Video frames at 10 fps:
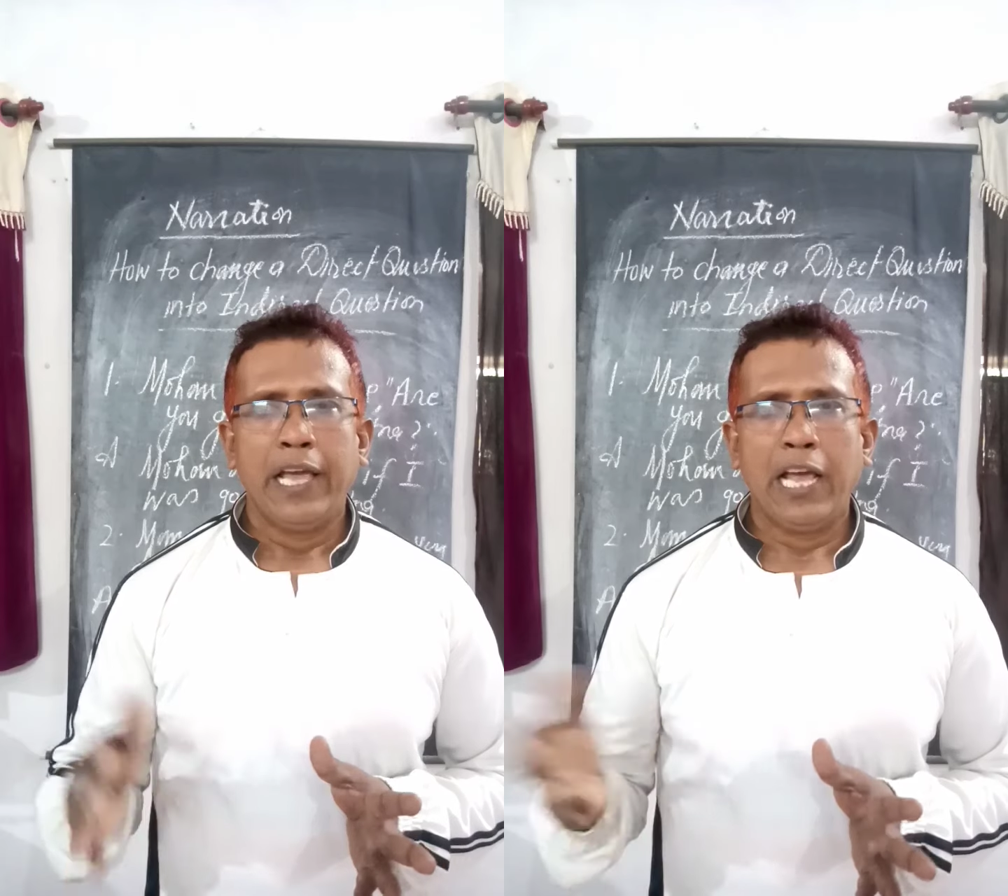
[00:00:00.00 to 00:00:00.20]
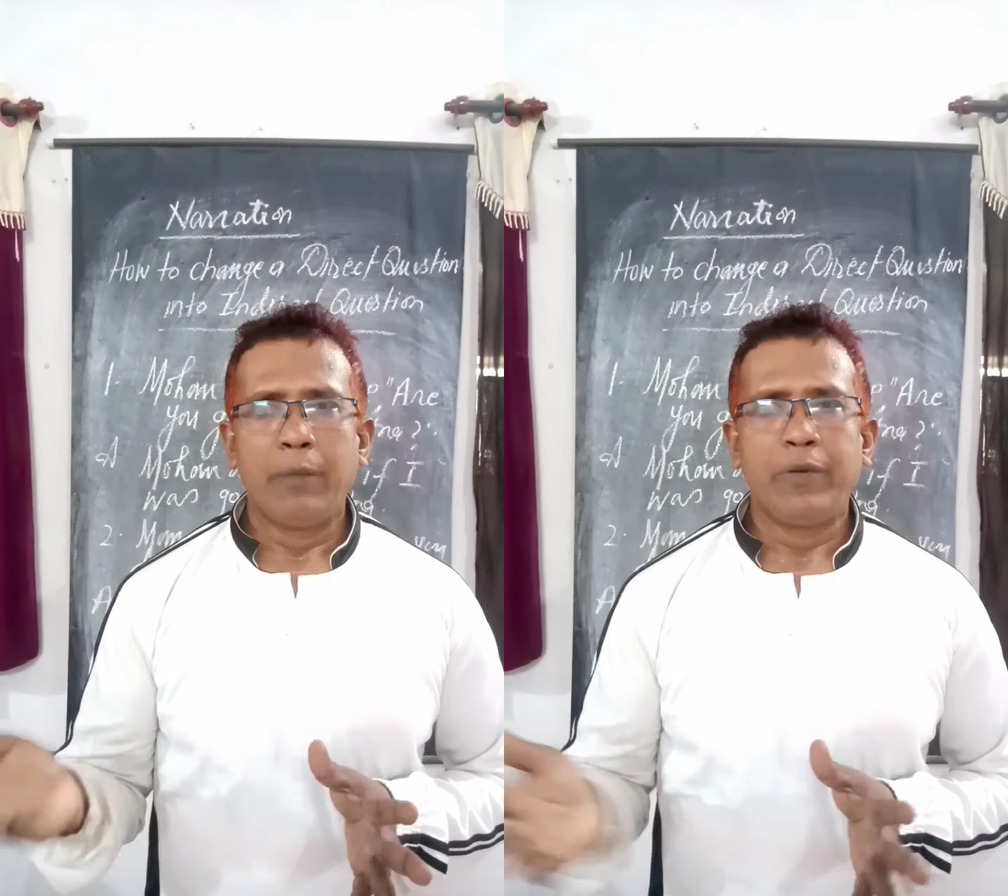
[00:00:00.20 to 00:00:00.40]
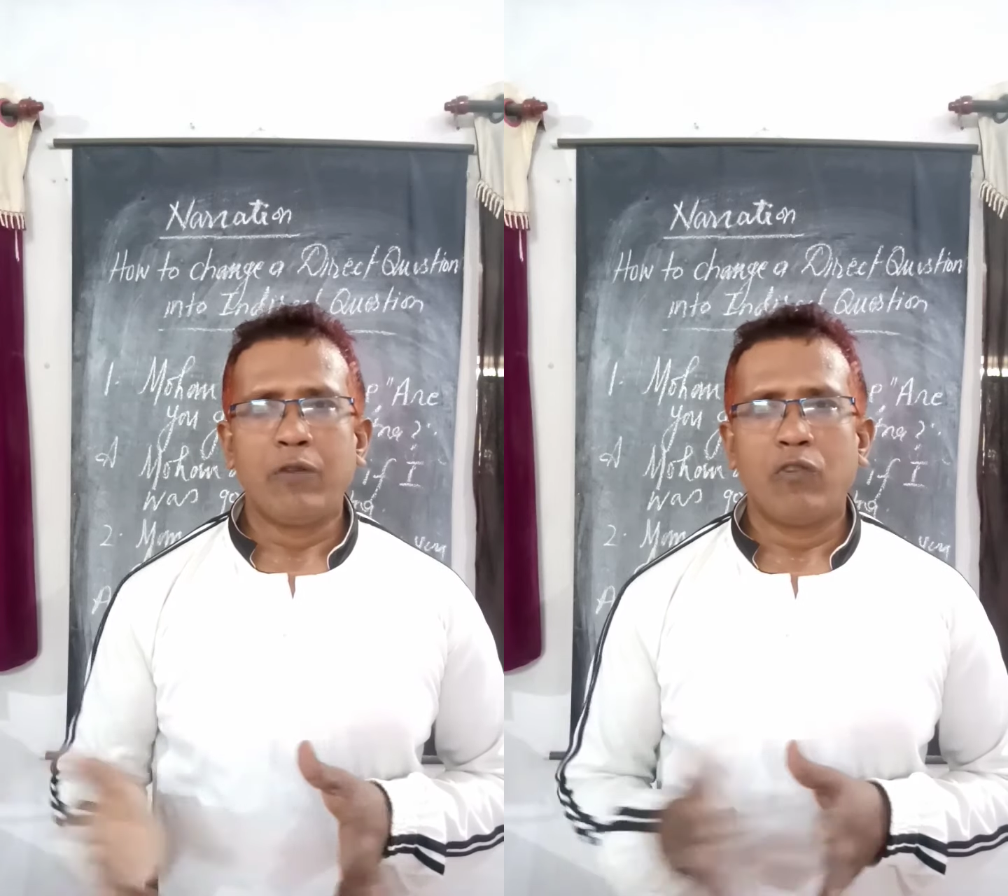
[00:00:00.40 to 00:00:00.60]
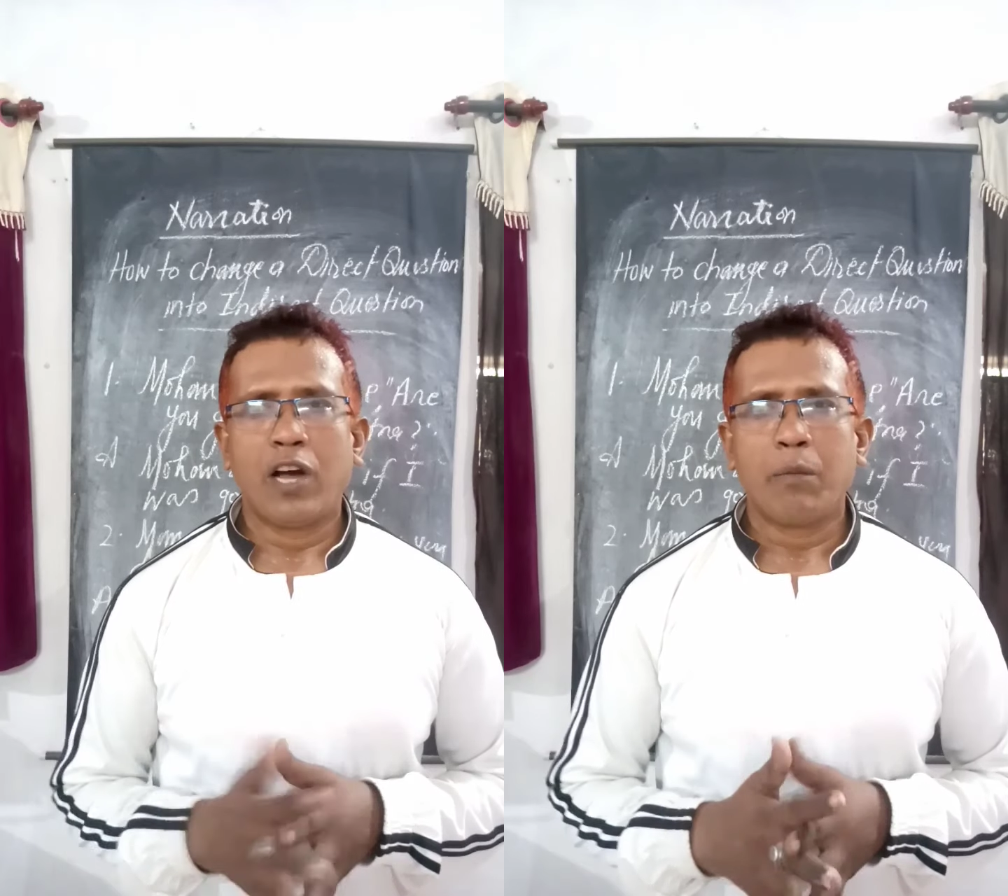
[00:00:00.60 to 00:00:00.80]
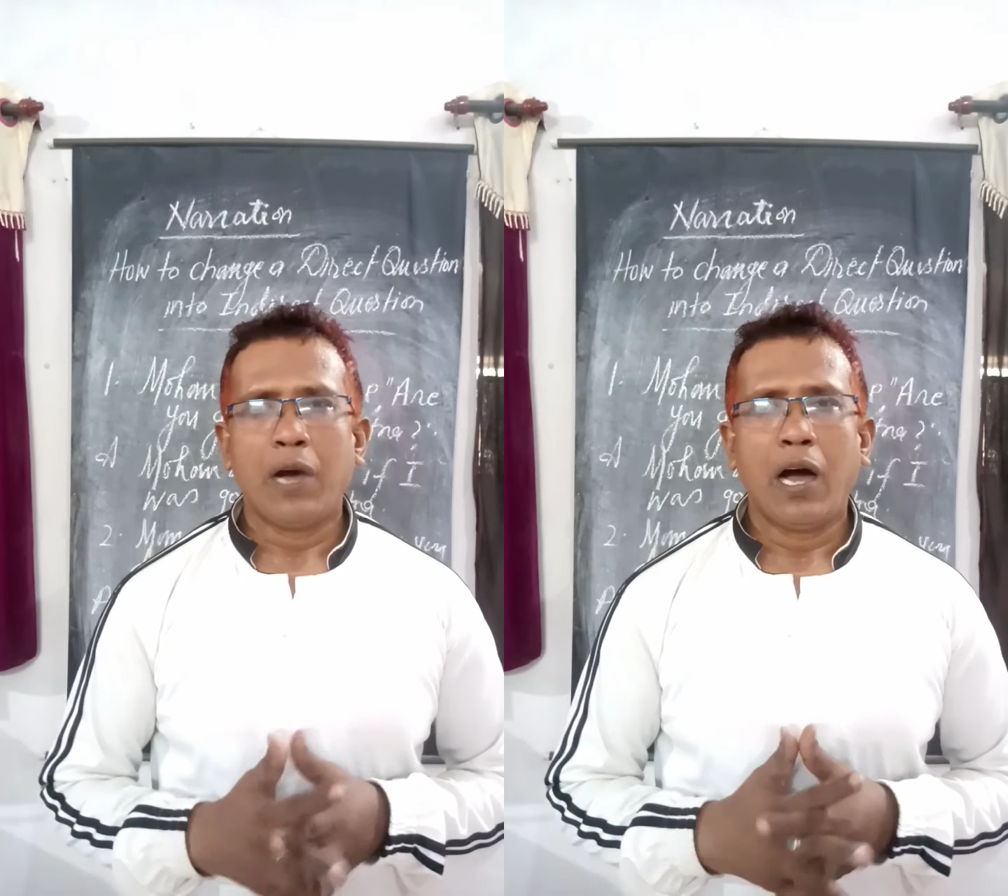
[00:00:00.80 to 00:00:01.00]
helping
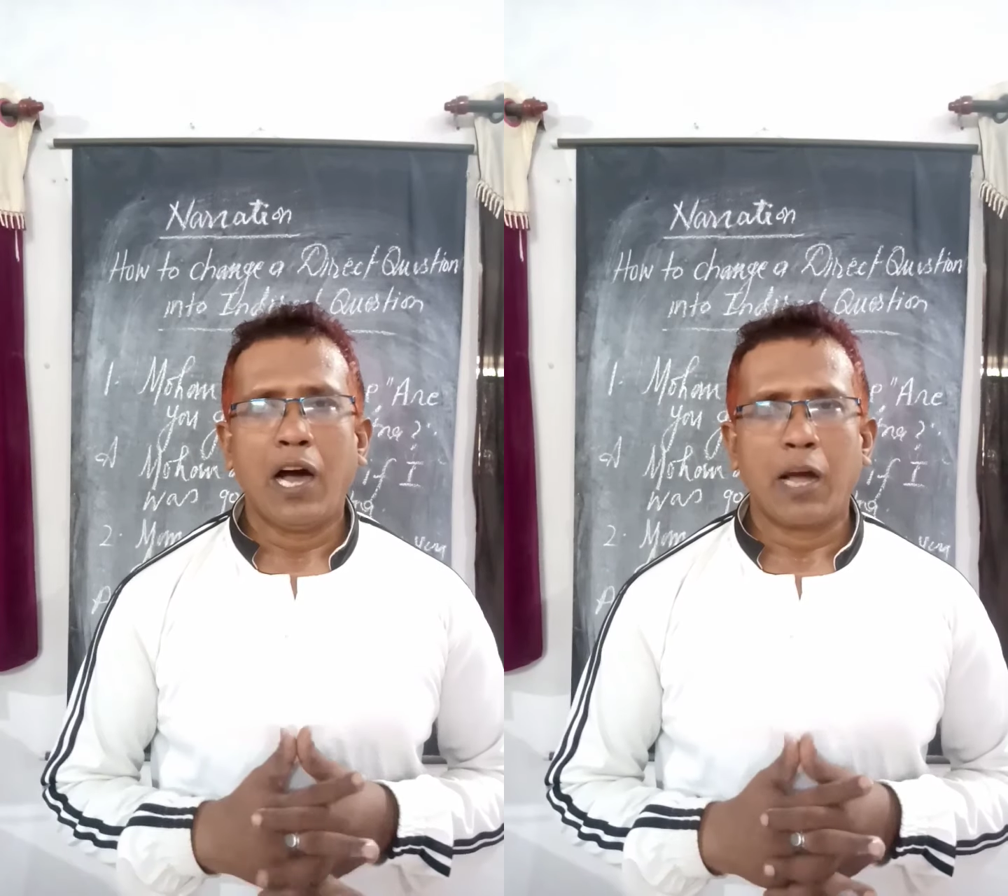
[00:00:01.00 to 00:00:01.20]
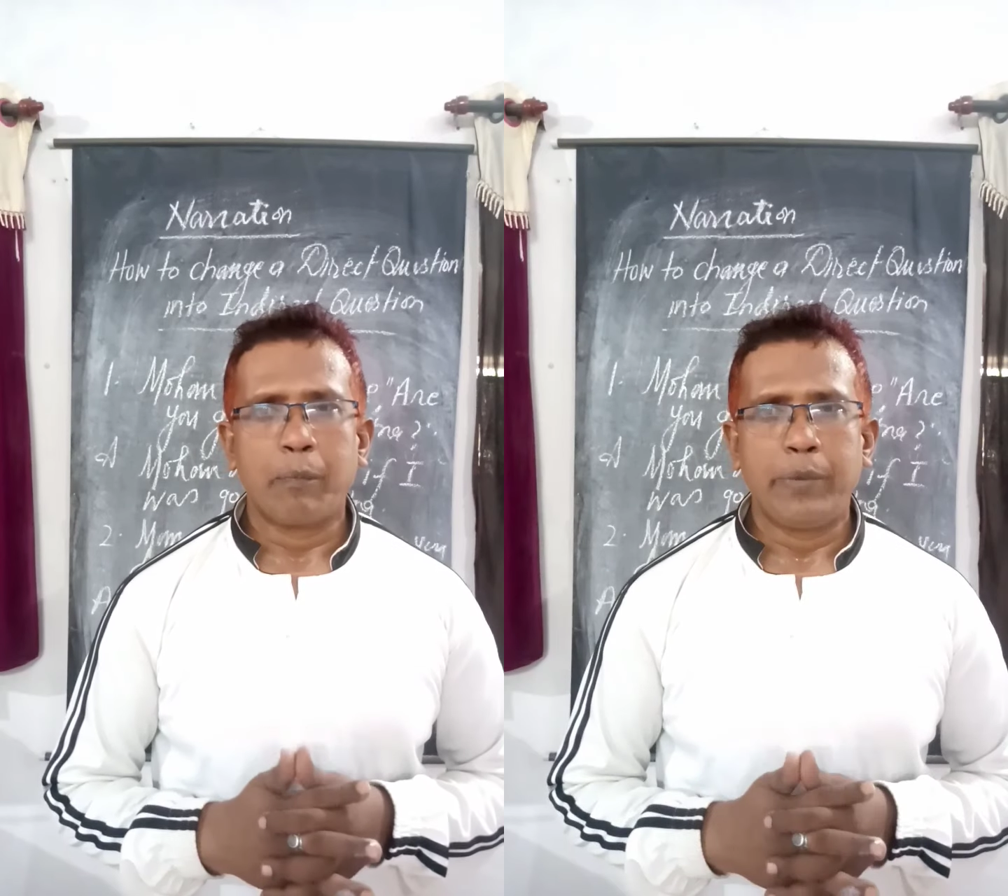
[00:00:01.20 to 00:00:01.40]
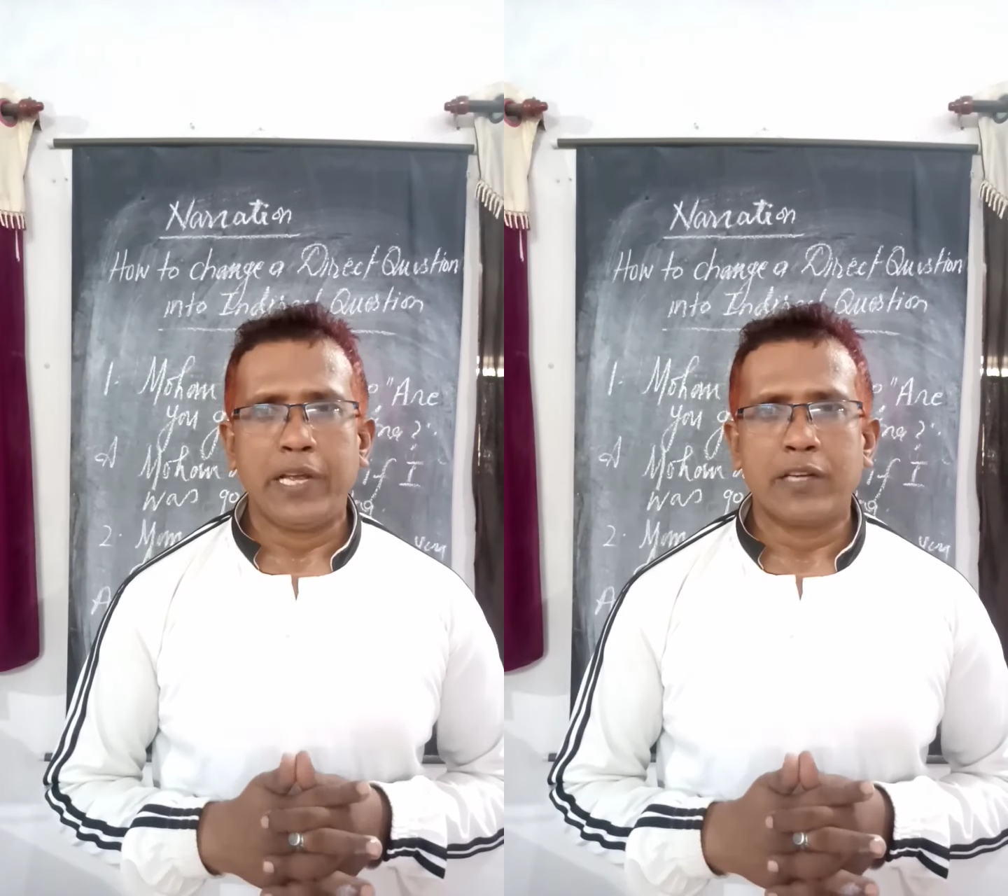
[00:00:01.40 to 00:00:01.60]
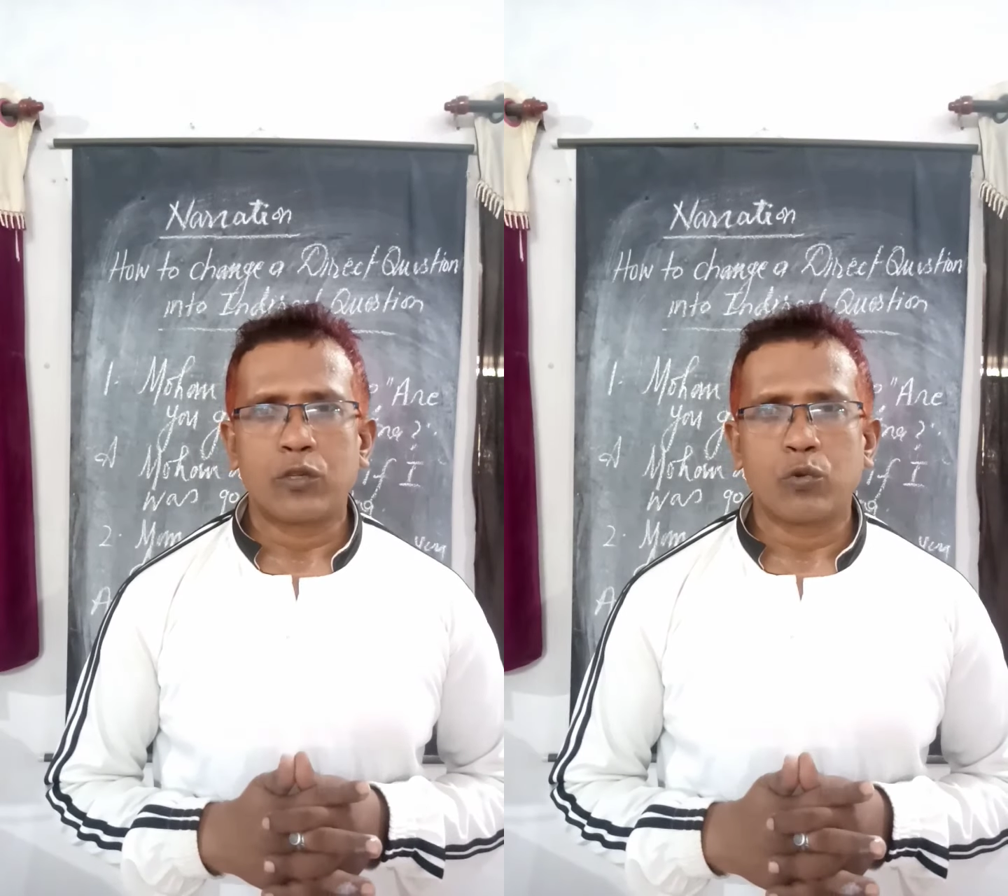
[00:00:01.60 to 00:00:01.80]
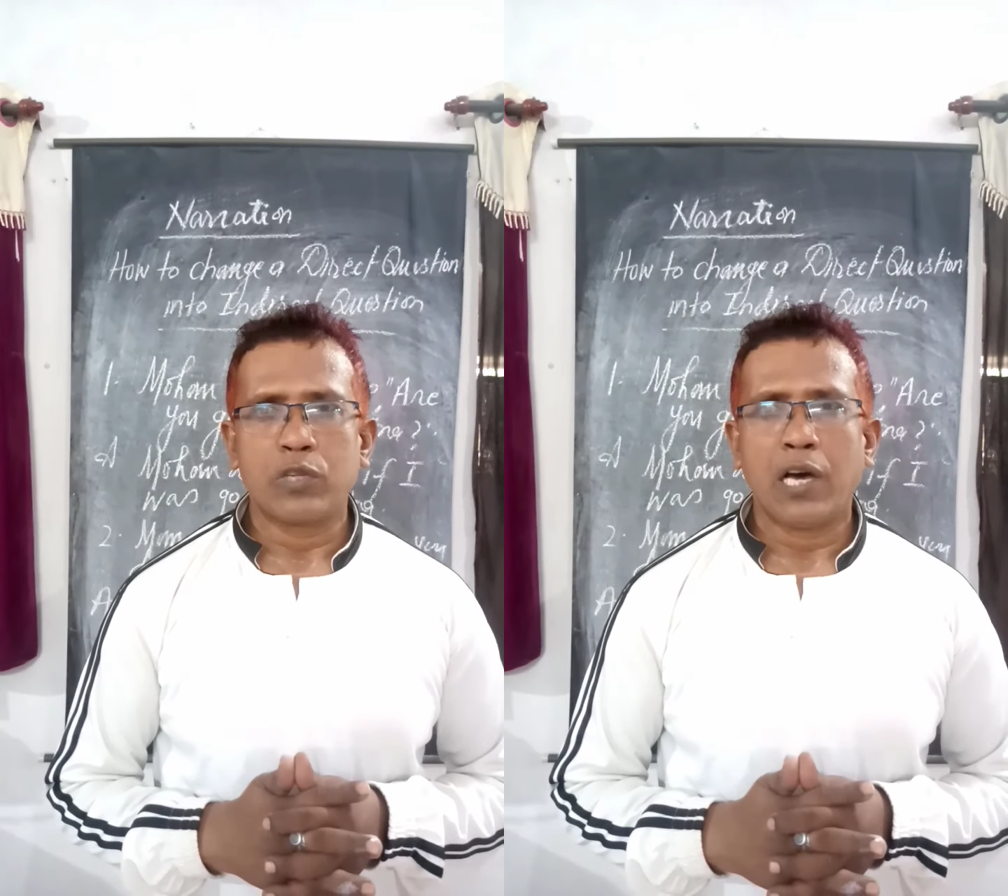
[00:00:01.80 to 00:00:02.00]
verbs are
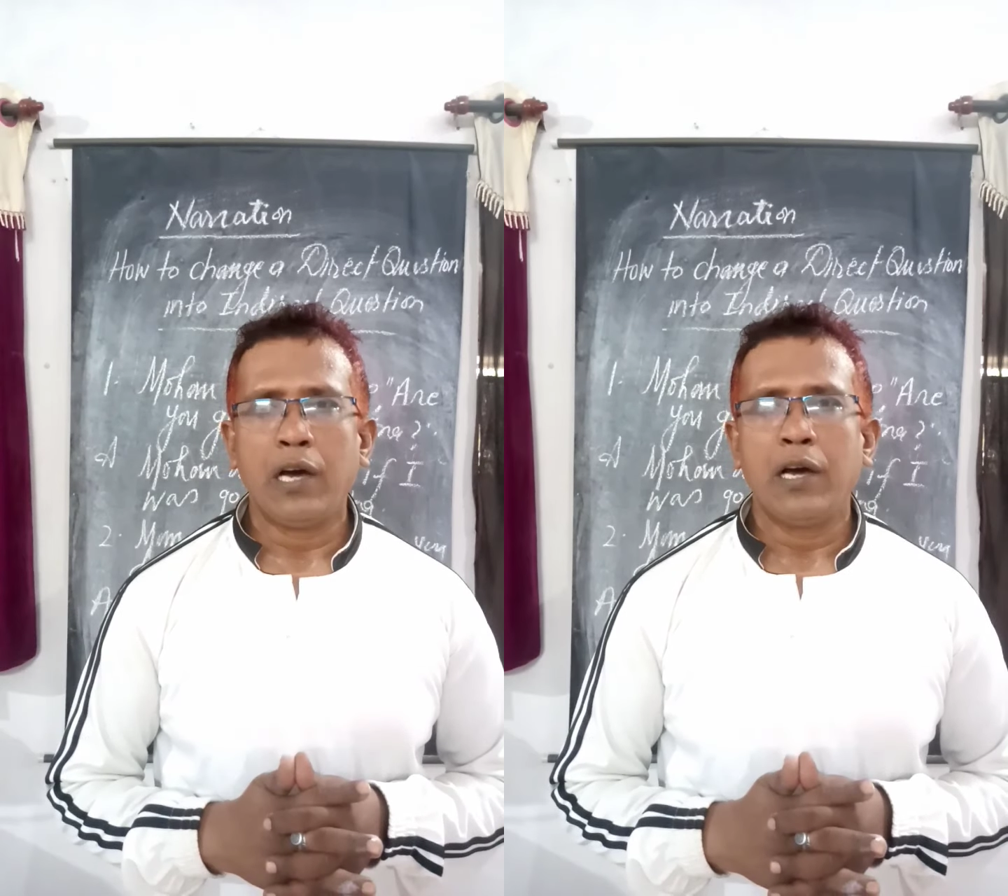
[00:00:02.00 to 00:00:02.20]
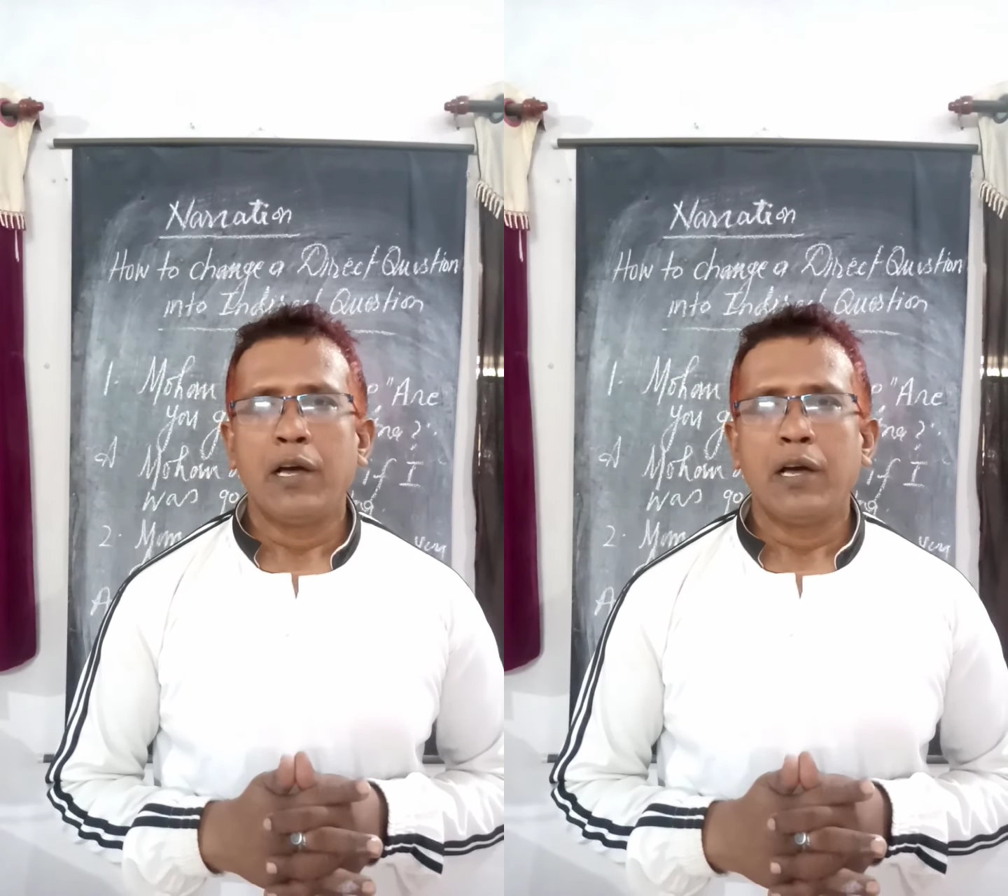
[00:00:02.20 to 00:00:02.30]
placed to the